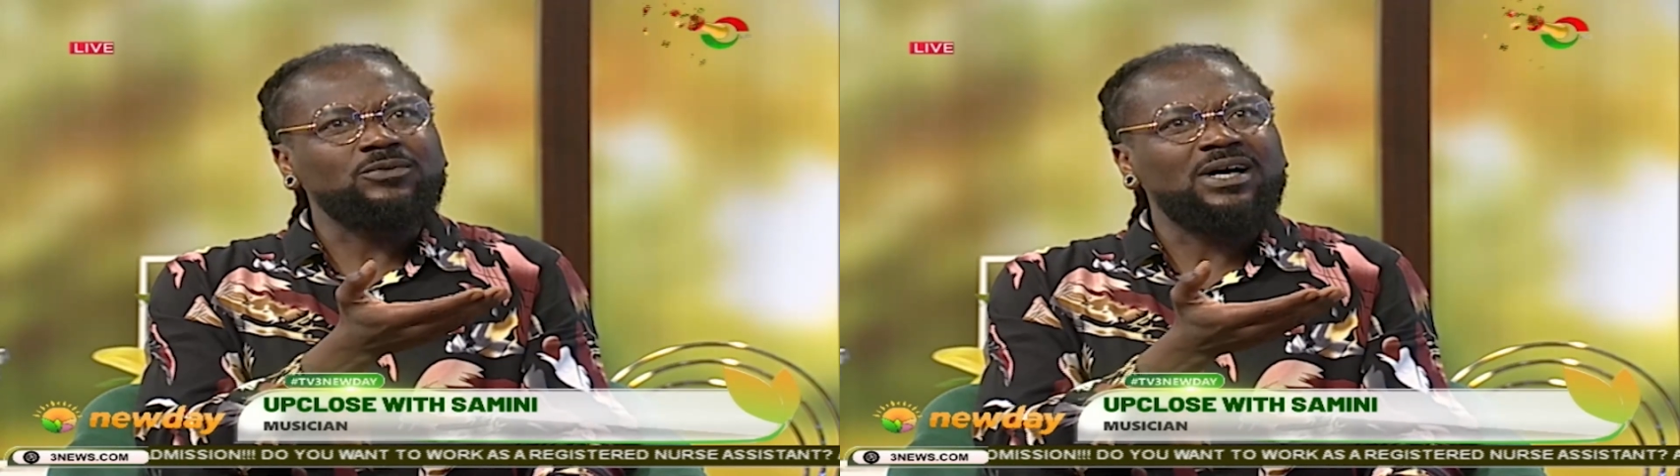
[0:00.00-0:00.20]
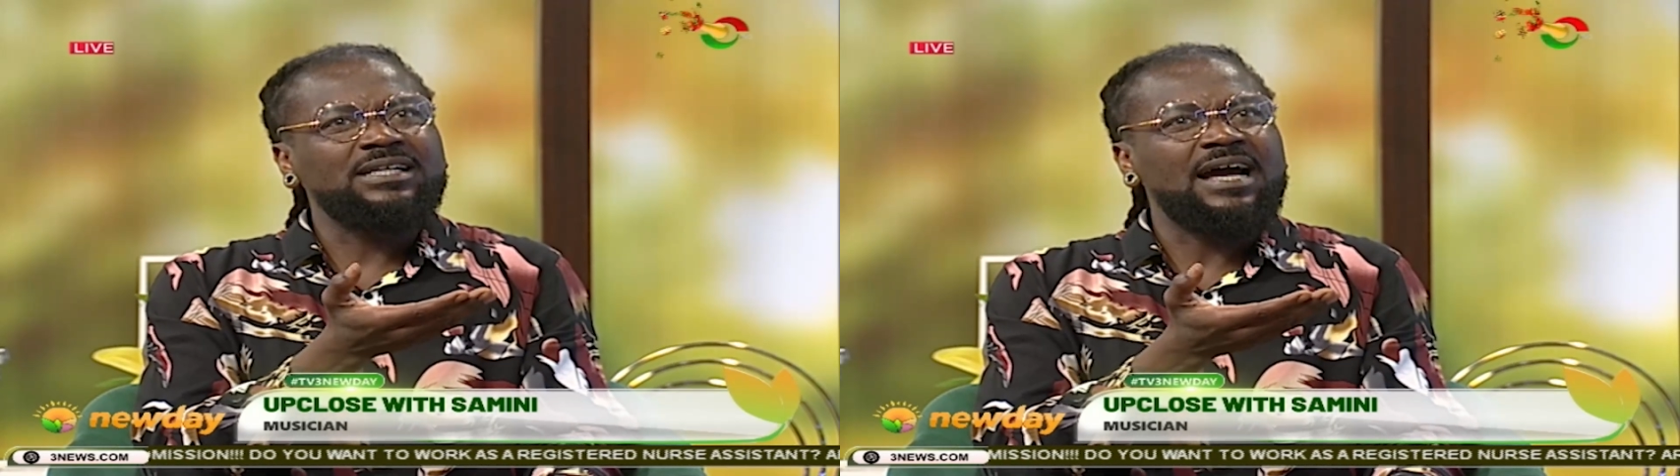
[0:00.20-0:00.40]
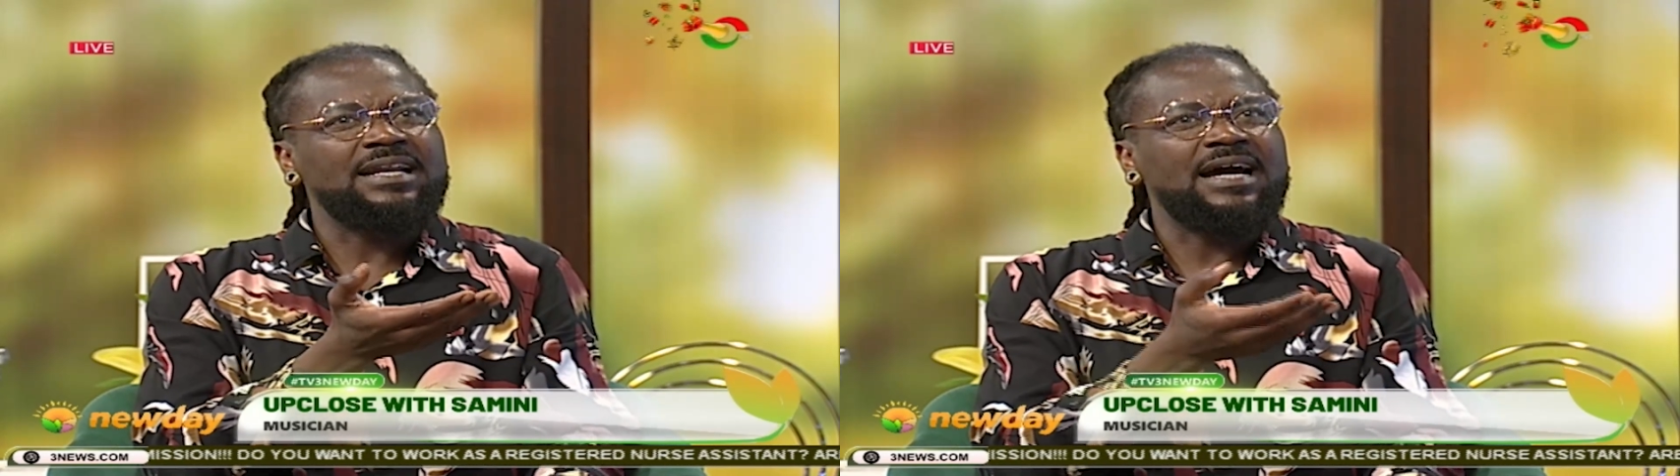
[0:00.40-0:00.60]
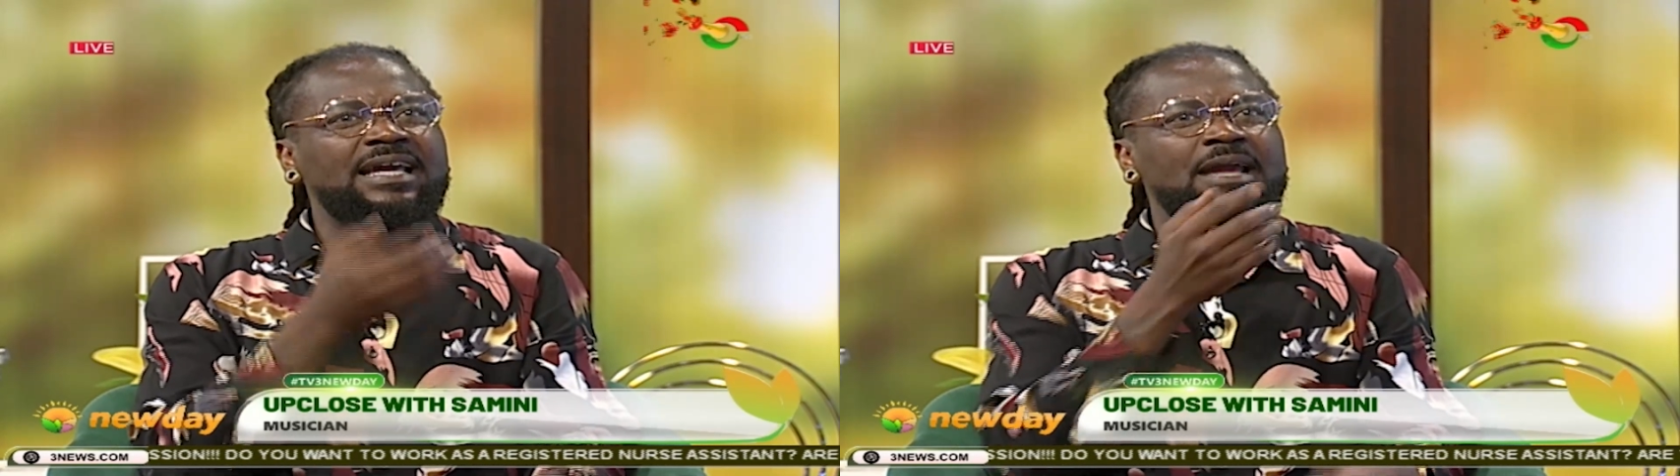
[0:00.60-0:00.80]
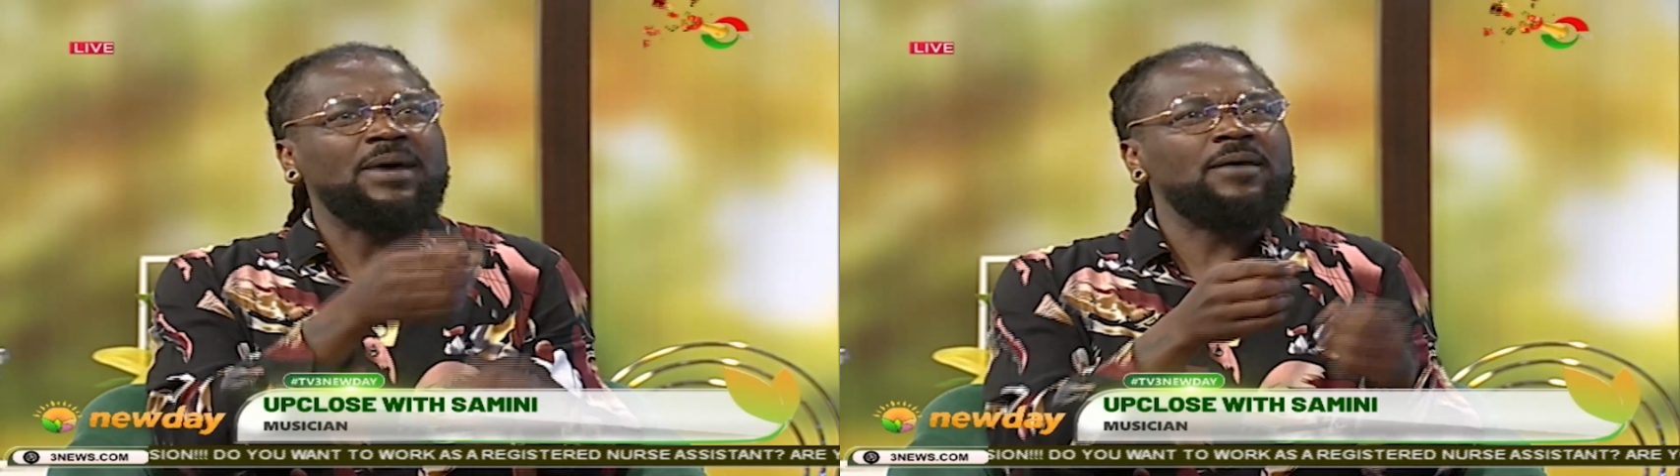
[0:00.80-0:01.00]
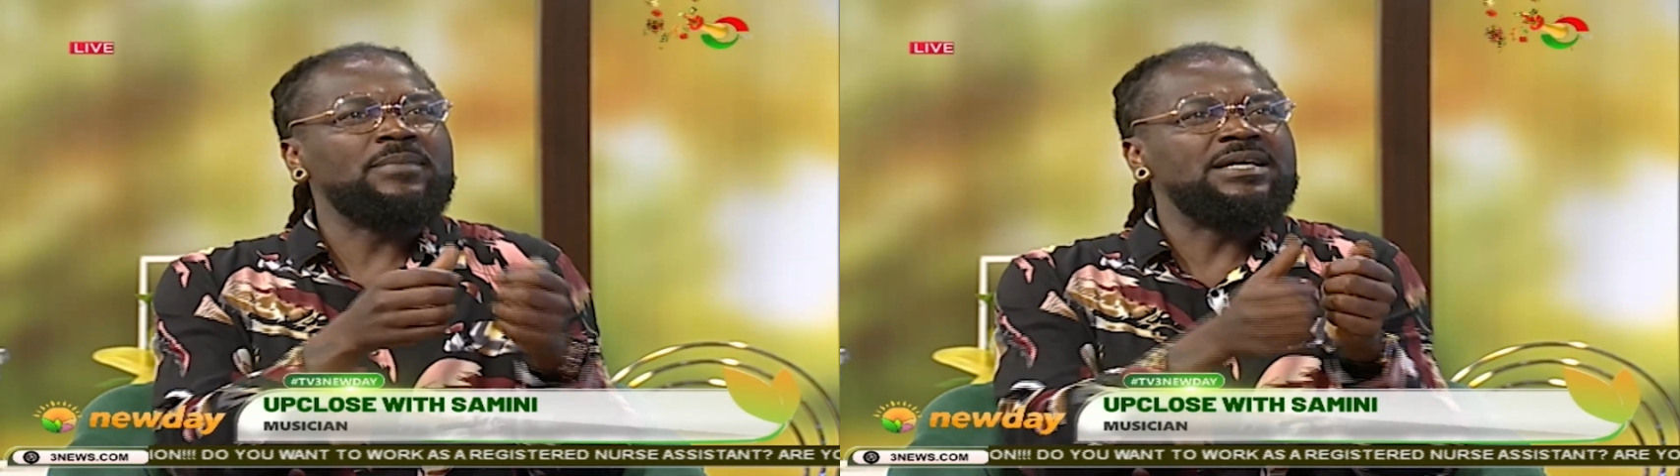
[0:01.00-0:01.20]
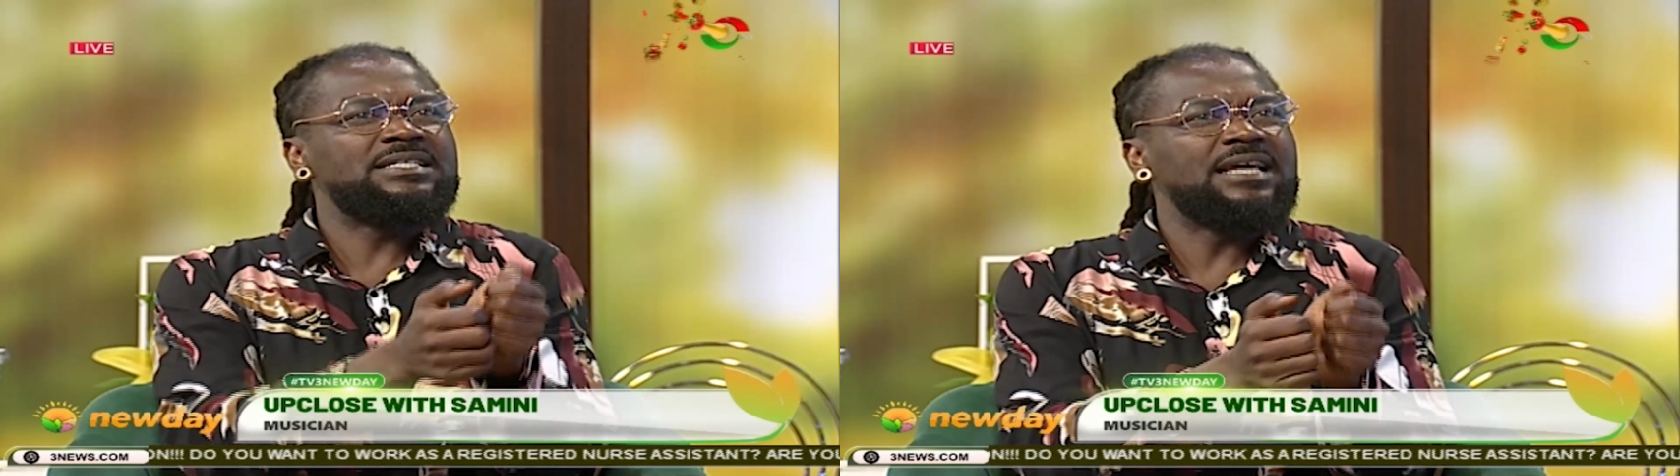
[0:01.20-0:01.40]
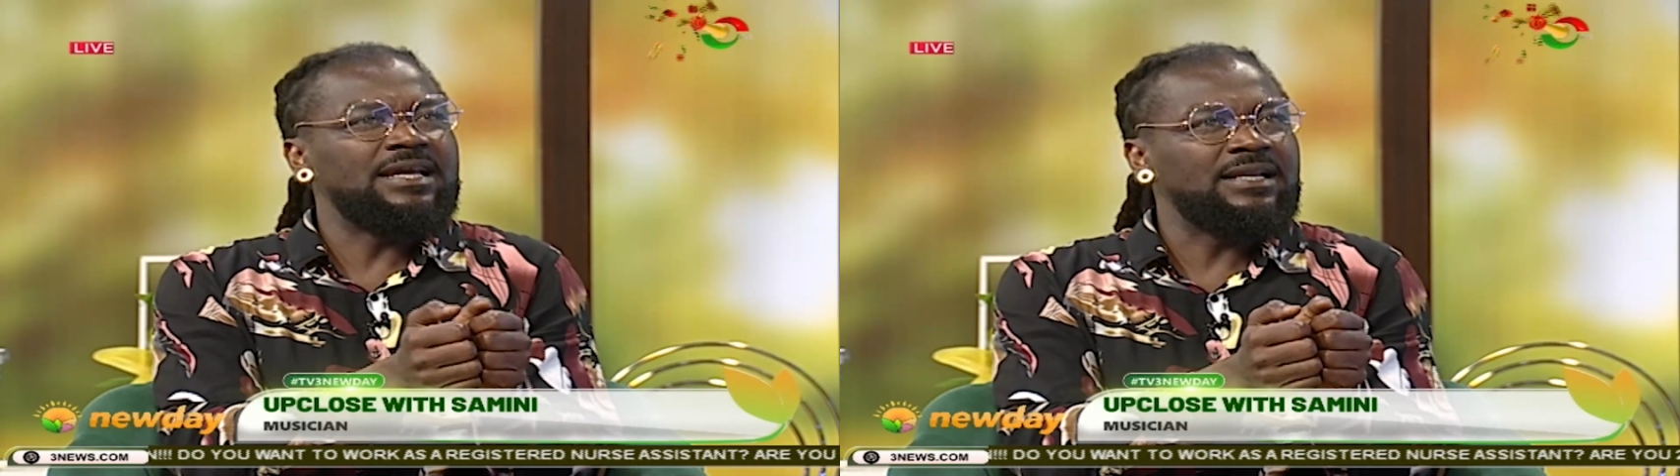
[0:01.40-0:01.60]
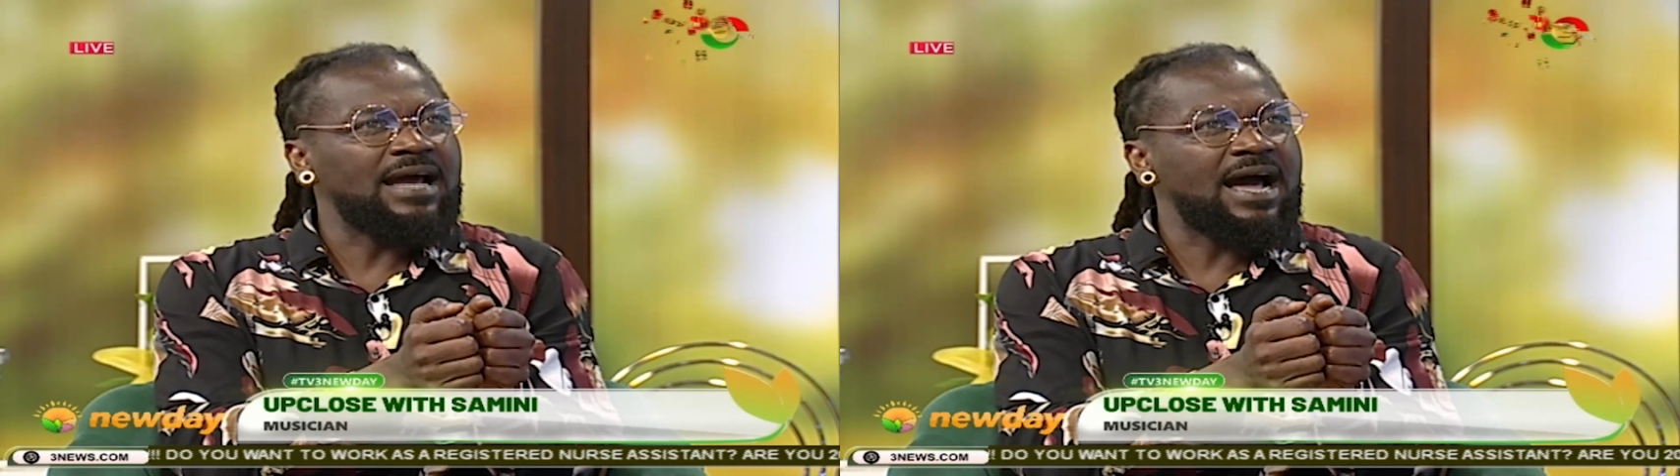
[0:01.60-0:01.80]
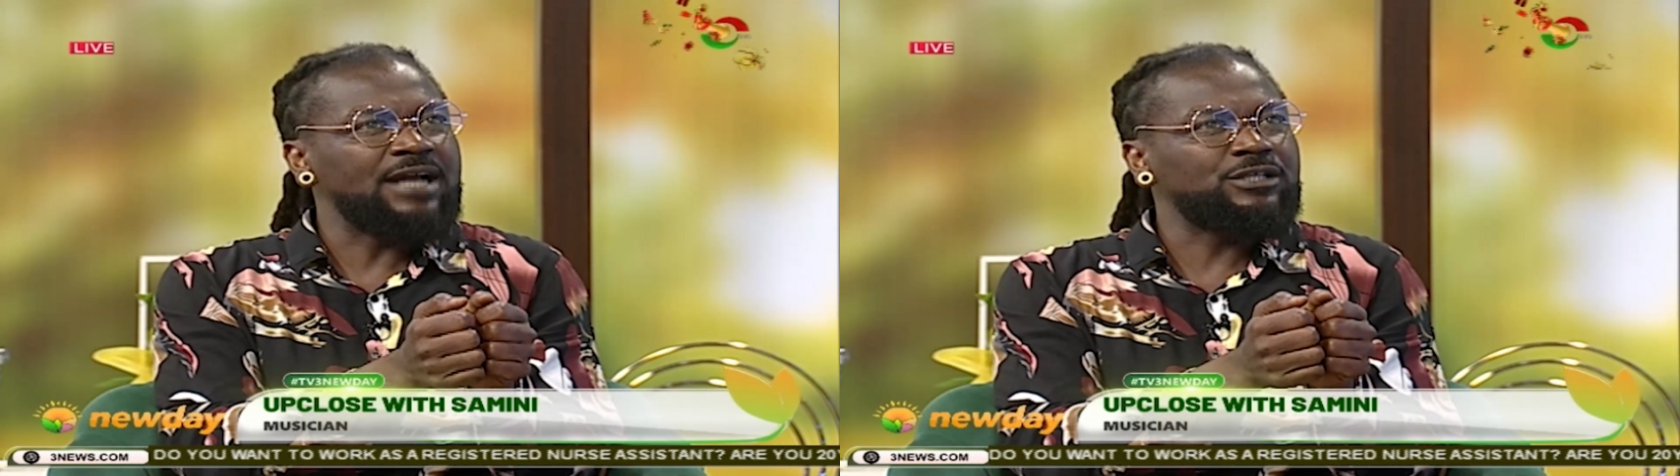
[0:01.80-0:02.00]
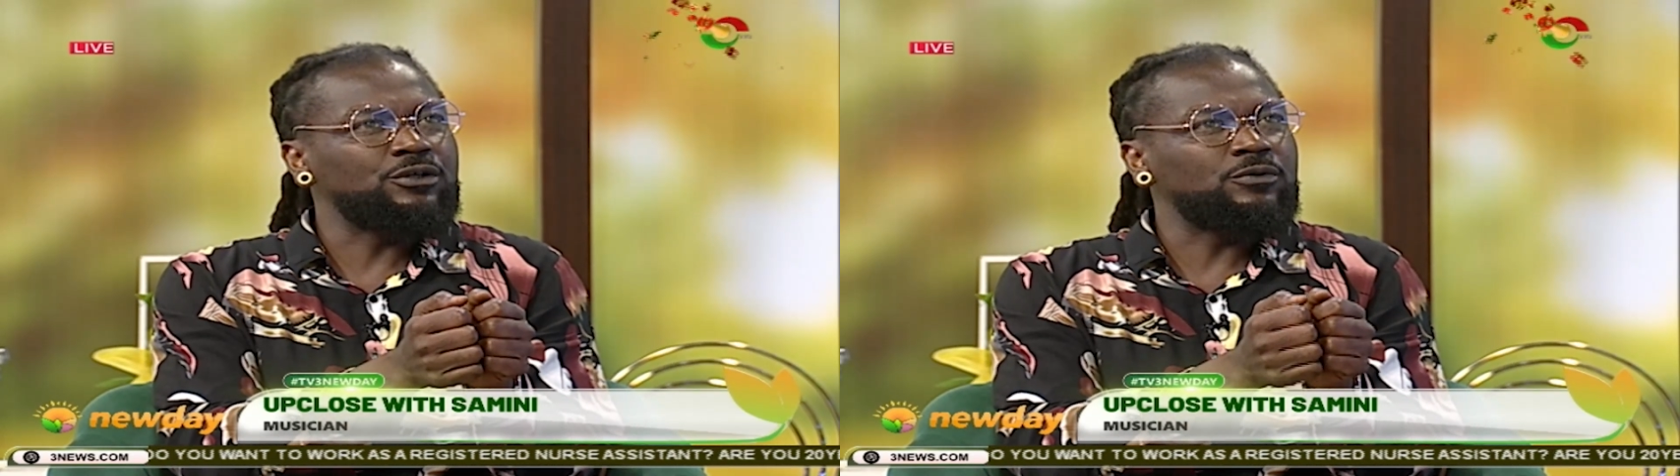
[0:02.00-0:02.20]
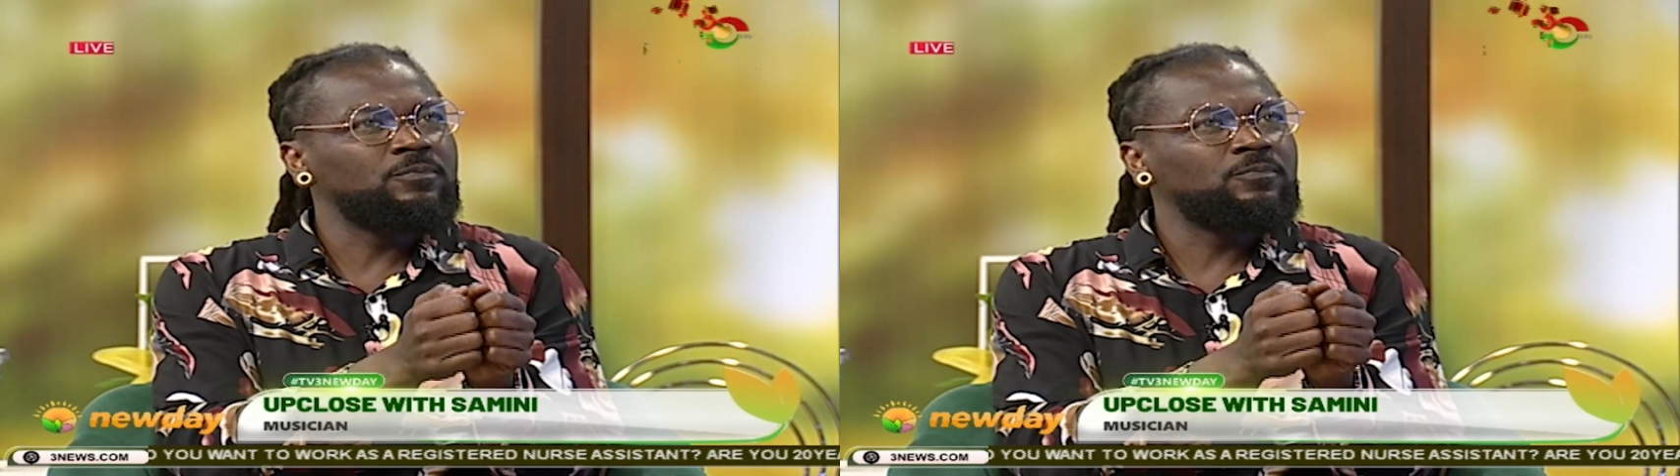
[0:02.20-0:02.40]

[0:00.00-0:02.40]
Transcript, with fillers: one guy that came at me saying that I should